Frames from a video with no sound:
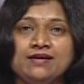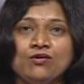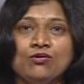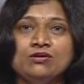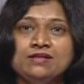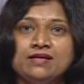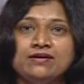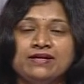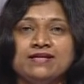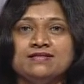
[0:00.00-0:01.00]
all the
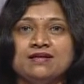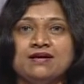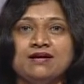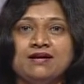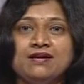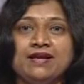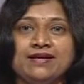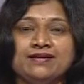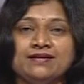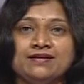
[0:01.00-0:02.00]
drains are unlined.